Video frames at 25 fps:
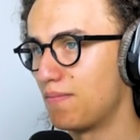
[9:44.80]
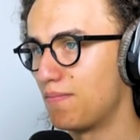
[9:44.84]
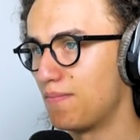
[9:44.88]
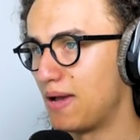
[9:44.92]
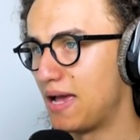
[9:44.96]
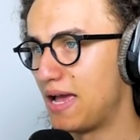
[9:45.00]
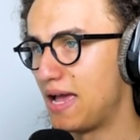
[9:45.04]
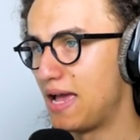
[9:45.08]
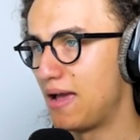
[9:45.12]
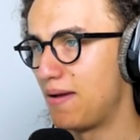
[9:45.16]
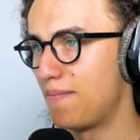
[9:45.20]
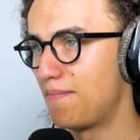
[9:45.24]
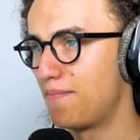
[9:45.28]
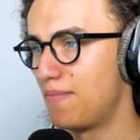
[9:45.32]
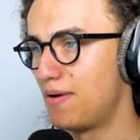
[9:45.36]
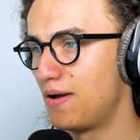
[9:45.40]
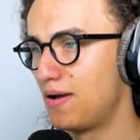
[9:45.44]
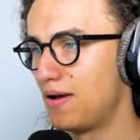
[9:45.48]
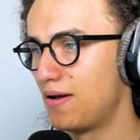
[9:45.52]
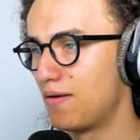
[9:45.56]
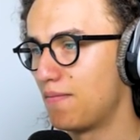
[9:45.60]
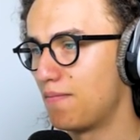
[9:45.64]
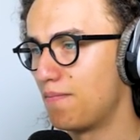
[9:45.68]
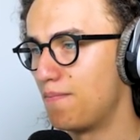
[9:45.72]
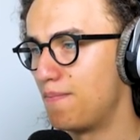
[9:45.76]
Bam,
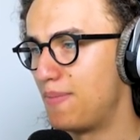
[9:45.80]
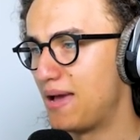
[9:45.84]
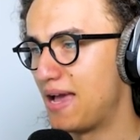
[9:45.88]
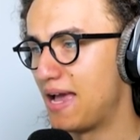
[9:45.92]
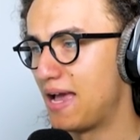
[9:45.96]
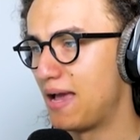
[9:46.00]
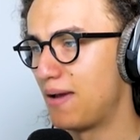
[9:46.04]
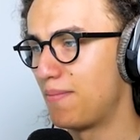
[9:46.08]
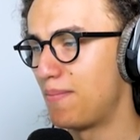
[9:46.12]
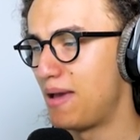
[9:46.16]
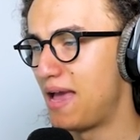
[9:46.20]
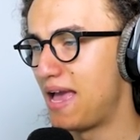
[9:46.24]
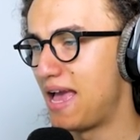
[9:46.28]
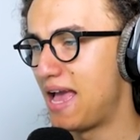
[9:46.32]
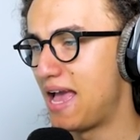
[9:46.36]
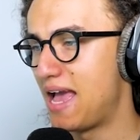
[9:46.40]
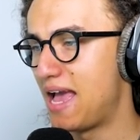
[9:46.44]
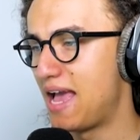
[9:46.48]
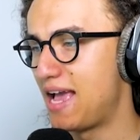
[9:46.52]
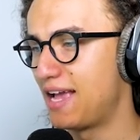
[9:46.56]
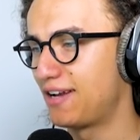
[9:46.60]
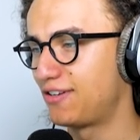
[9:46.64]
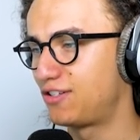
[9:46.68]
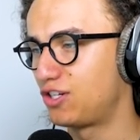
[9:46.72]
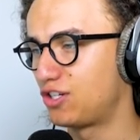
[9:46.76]
bam.
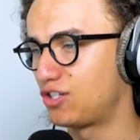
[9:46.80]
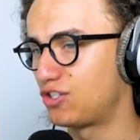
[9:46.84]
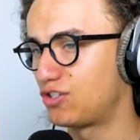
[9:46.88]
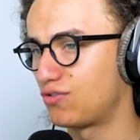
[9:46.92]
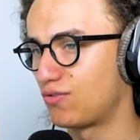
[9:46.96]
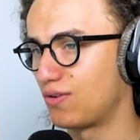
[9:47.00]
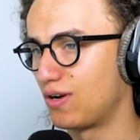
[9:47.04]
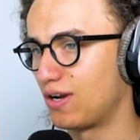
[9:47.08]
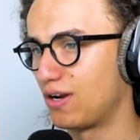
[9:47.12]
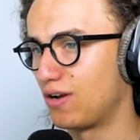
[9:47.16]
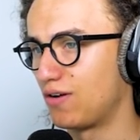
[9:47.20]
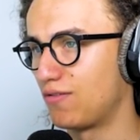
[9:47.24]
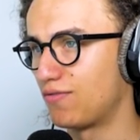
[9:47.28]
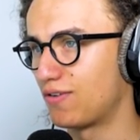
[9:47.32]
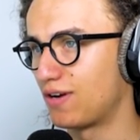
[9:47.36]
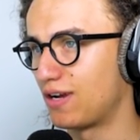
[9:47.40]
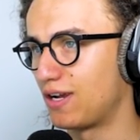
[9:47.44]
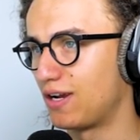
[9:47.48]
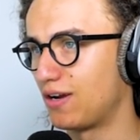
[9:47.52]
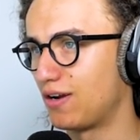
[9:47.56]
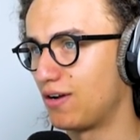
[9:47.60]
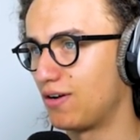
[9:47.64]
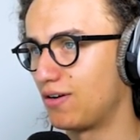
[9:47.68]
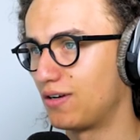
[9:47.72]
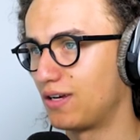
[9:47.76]
And just run over
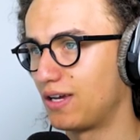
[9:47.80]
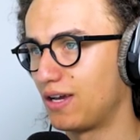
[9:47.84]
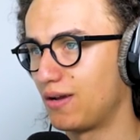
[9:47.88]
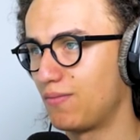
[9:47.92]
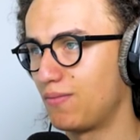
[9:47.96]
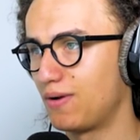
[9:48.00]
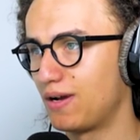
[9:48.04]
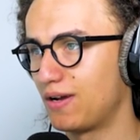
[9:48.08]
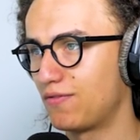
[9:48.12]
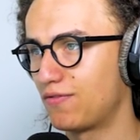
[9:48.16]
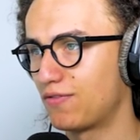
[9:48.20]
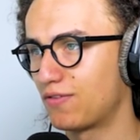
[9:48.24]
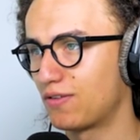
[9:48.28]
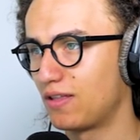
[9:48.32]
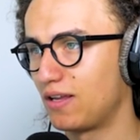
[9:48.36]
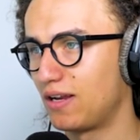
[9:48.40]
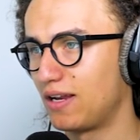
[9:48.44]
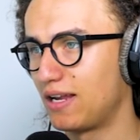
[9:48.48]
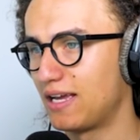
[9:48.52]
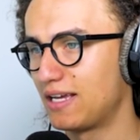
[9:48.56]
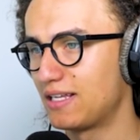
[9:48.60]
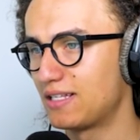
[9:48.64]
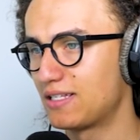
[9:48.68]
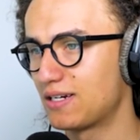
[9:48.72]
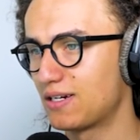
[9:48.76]
here. Okay, wait for the
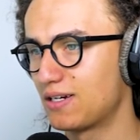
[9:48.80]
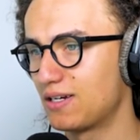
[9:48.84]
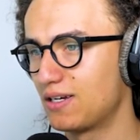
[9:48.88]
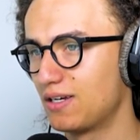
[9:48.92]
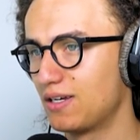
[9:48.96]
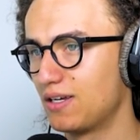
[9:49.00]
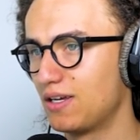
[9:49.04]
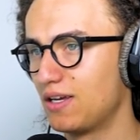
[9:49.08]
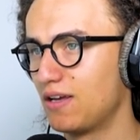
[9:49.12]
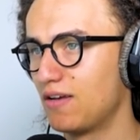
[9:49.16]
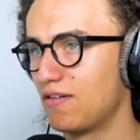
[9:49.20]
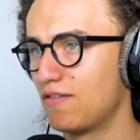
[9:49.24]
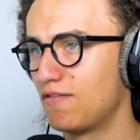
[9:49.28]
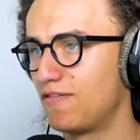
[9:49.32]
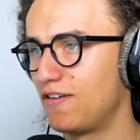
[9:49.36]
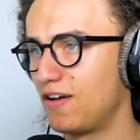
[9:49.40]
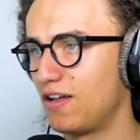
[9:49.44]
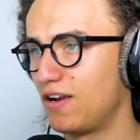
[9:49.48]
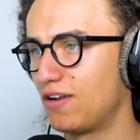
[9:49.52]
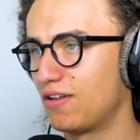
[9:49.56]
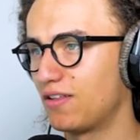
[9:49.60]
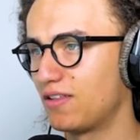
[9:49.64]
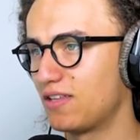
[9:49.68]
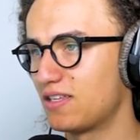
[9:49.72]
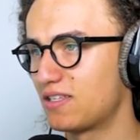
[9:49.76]
laser.
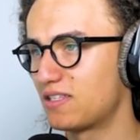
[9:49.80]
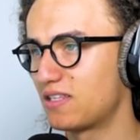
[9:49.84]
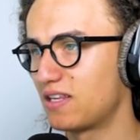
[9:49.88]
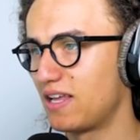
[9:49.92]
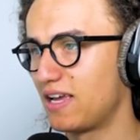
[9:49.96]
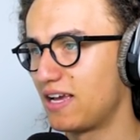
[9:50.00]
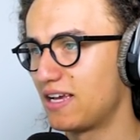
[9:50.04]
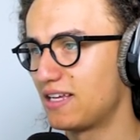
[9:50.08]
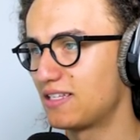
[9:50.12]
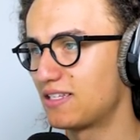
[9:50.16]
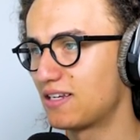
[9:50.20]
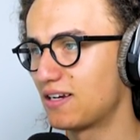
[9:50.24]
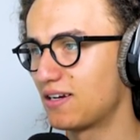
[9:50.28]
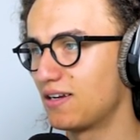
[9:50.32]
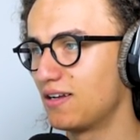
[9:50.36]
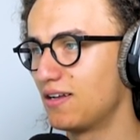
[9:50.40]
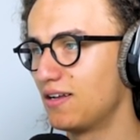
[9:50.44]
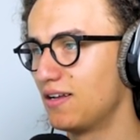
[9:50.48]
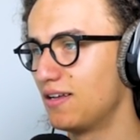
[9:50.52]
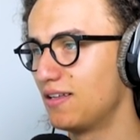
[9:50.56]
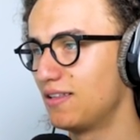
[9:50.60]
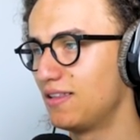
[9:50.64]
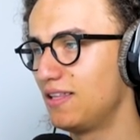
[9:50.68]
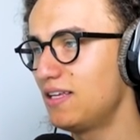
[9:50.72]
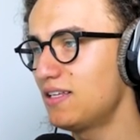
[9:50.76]
Follow this laser.
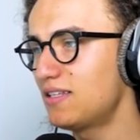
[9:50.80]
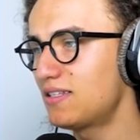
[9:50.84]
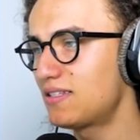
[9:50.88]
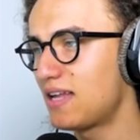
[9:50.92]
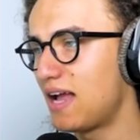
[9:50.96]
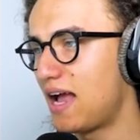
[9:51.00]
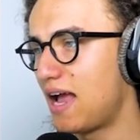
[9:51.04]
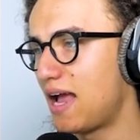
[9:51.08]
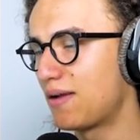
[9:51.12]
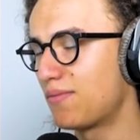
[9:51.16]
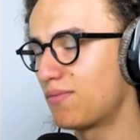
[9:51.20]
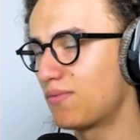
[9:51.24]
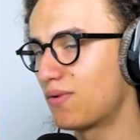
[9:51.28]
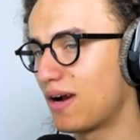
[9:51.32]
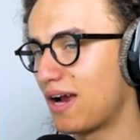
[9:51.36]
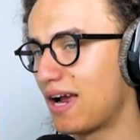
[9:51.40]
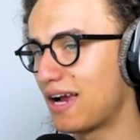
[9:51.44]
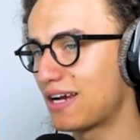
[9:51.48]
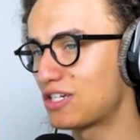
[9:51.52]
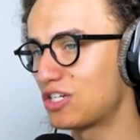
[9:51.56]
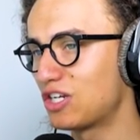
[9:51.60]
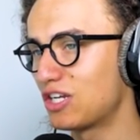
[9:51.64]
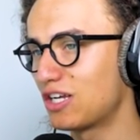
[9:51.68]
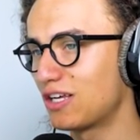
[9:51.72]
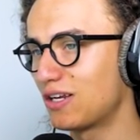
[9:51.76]
This time, we're
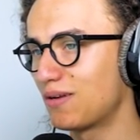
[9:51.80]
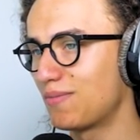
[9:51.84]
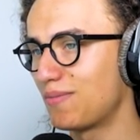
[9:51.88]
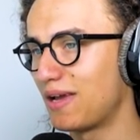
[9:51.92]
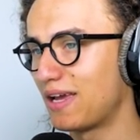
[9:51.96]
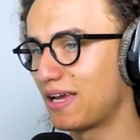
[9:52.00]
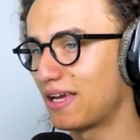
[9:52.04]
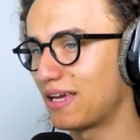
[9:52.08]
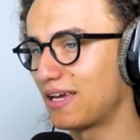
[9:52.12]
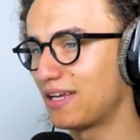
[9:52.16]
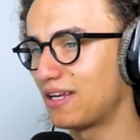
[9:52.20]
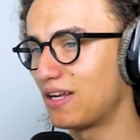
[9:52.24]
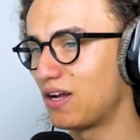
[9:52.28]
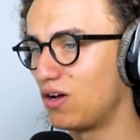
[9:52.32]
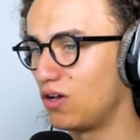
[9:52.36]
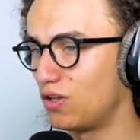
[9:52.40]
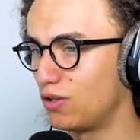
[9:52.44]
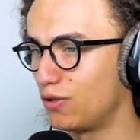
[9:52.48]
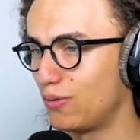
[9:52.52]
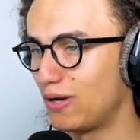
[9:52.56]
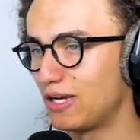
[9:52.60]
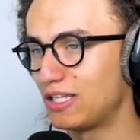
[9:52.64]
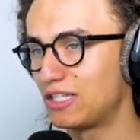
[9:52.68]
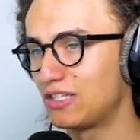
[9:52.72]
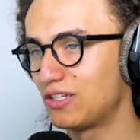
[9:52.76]
actually gonna make it all the
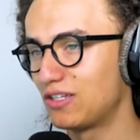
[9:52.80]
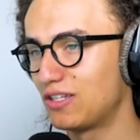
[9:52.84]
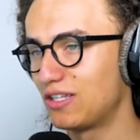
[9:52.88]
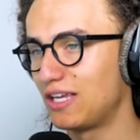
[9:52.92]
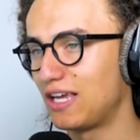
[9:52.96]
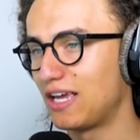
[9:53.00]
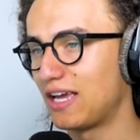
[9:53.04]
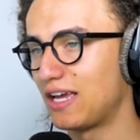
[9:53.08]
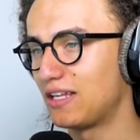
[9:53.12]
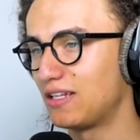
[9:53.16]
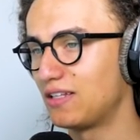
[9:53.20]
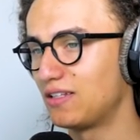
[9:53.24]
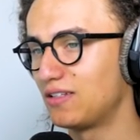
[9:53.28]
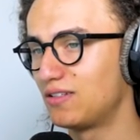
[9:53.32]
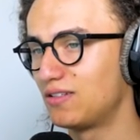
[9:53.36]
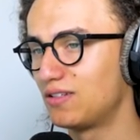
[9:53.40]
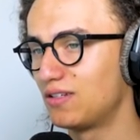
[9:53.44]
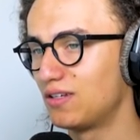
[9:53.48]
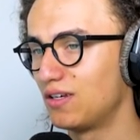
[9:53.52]
way till the end.